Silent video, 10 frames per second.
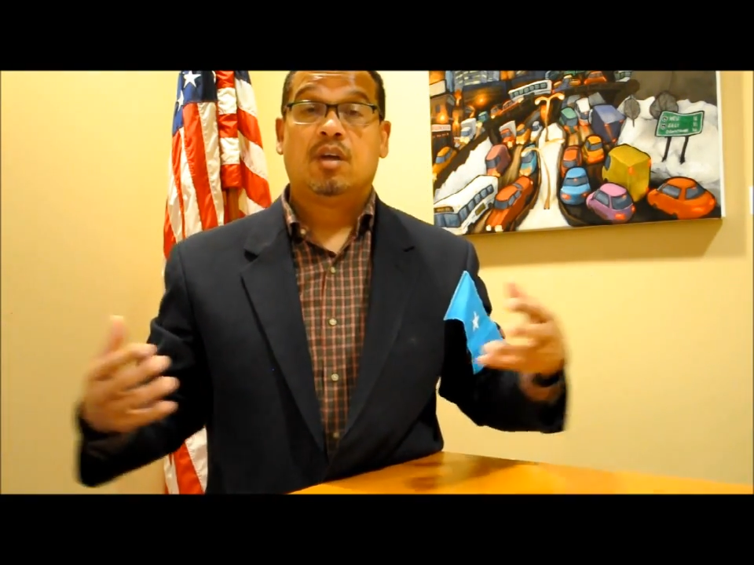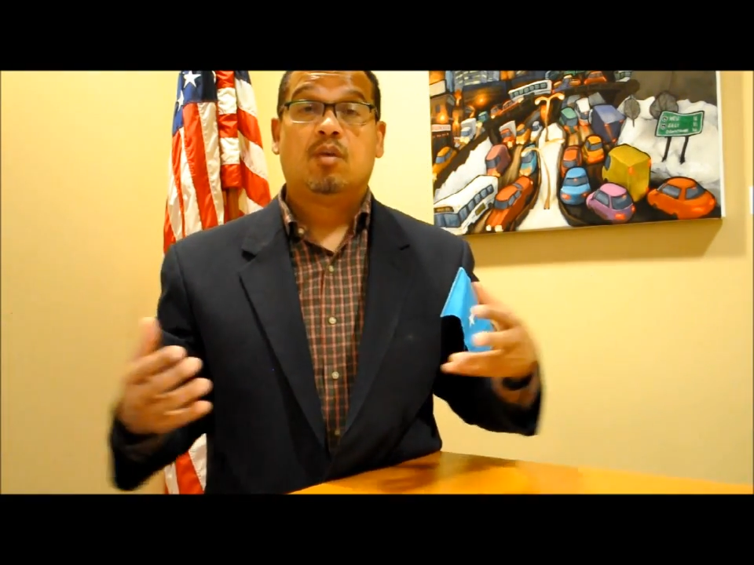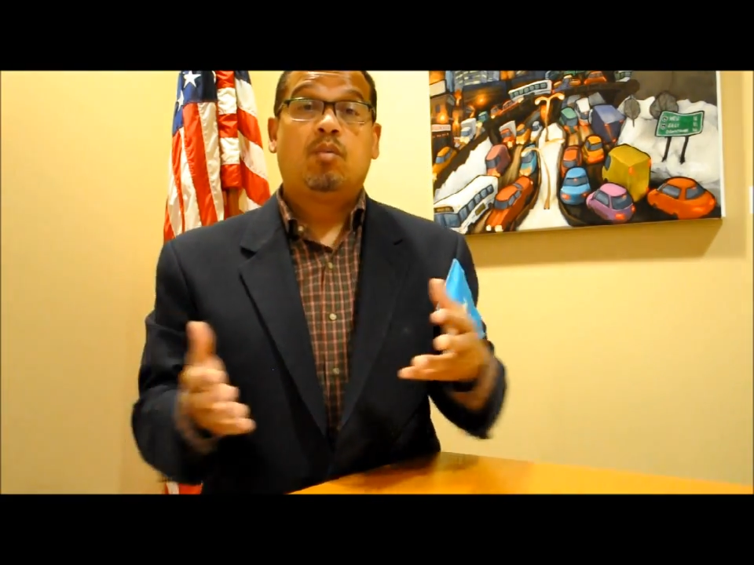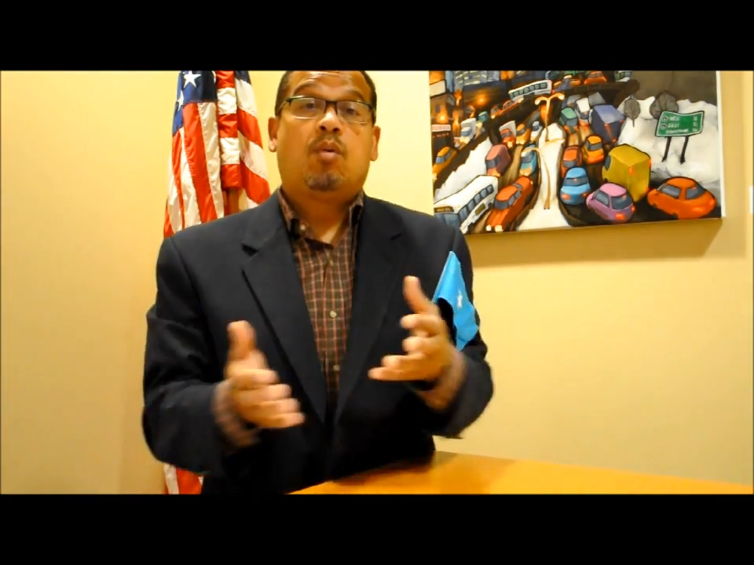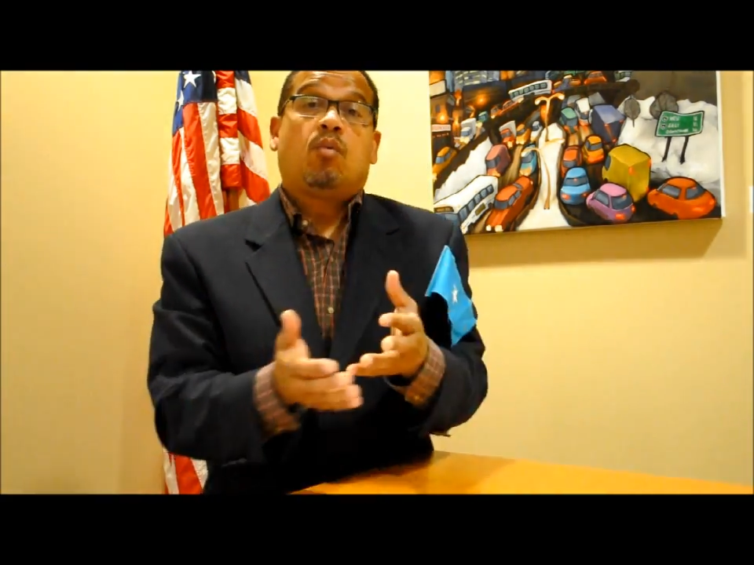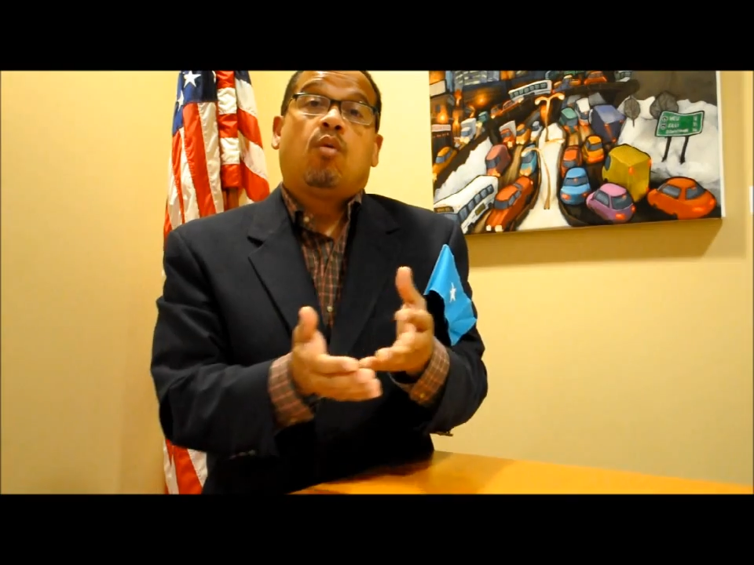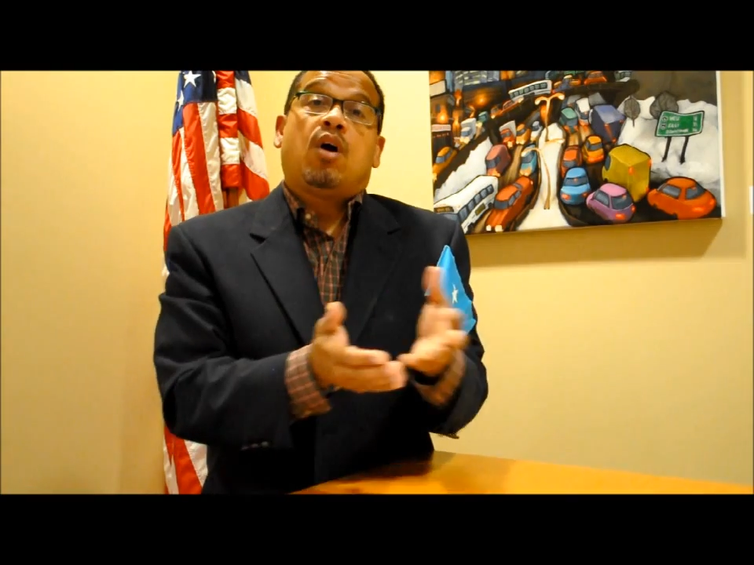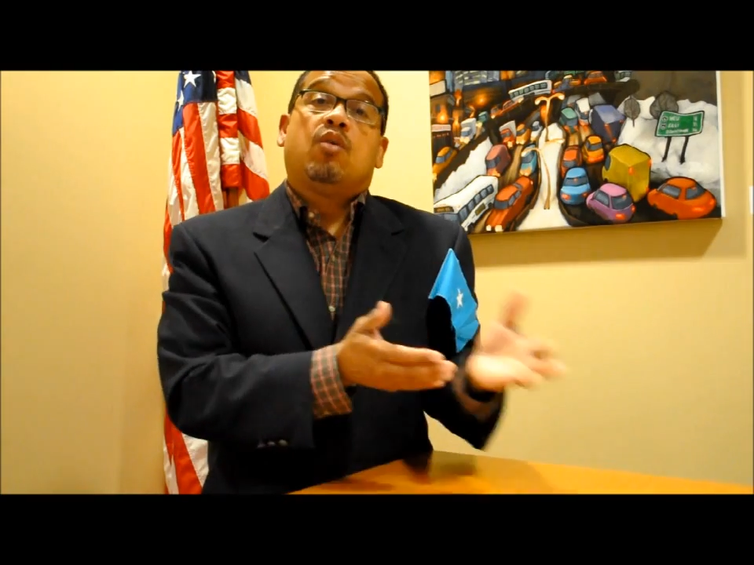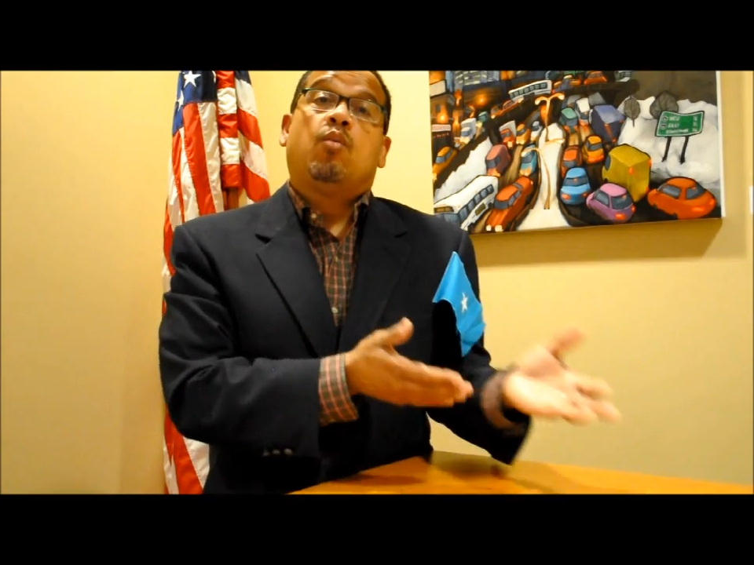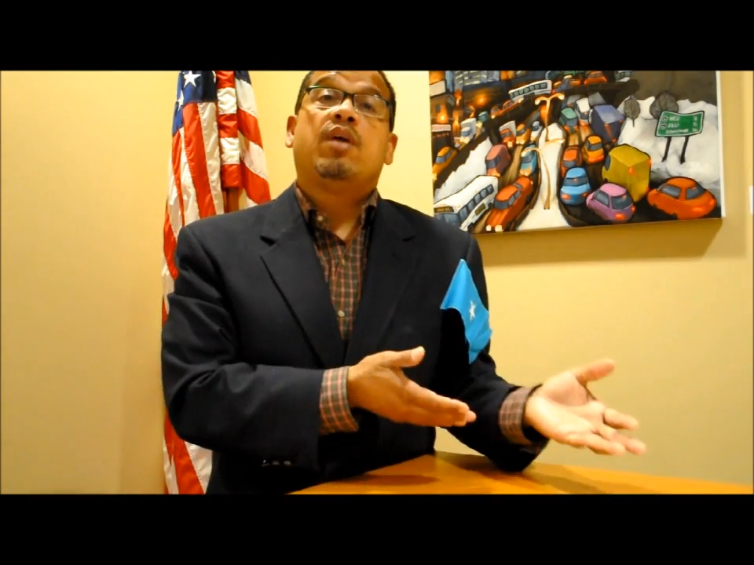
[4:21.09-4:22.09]
We want to walk
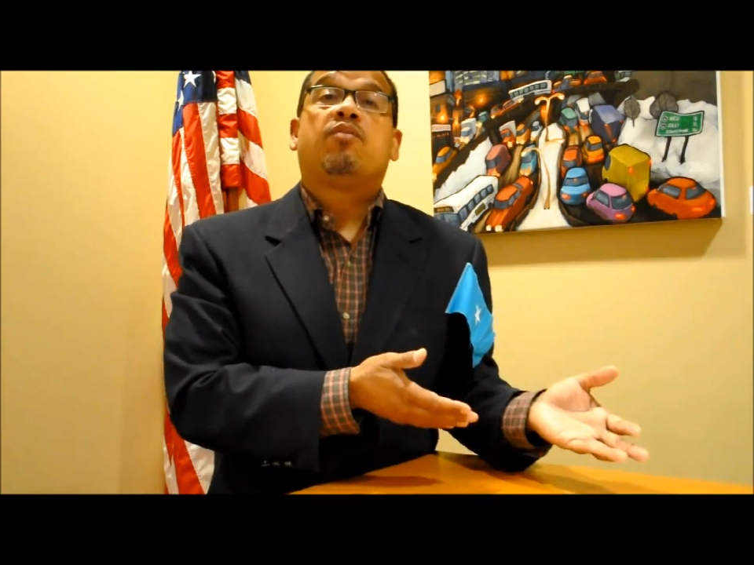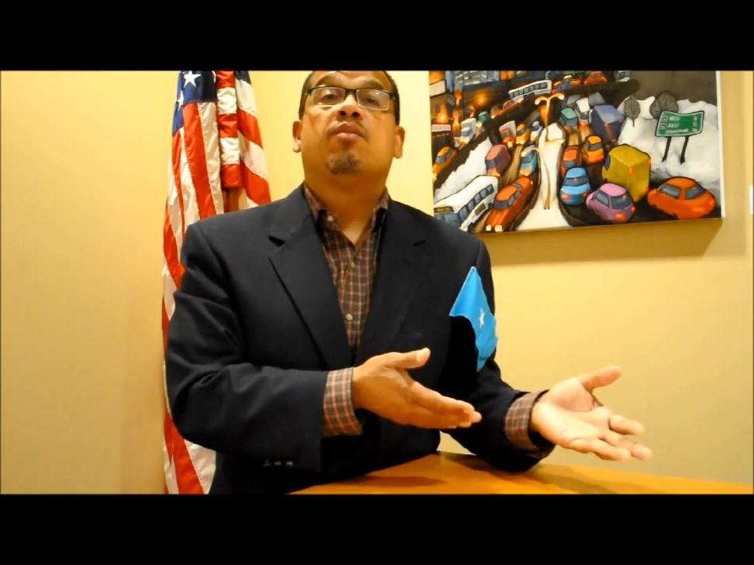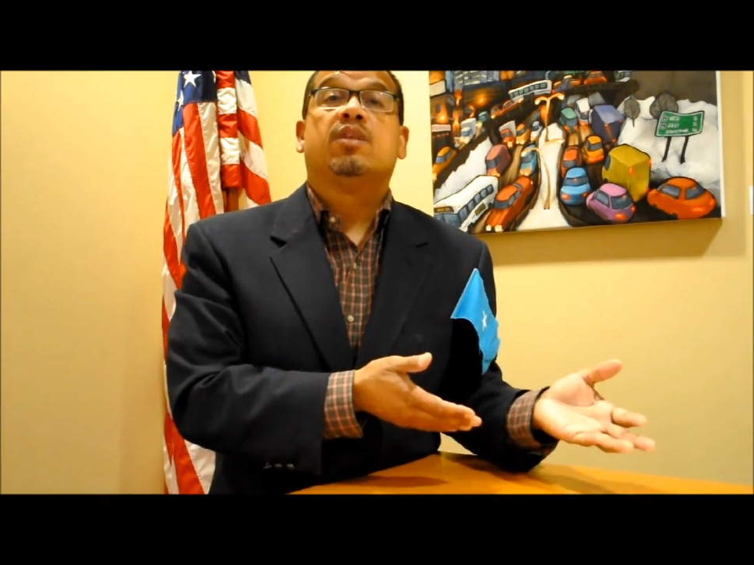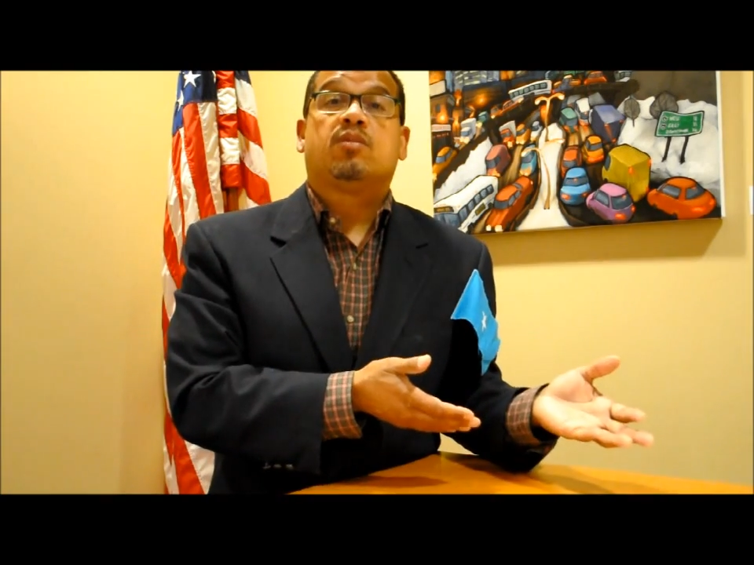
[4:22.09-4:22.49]
away from this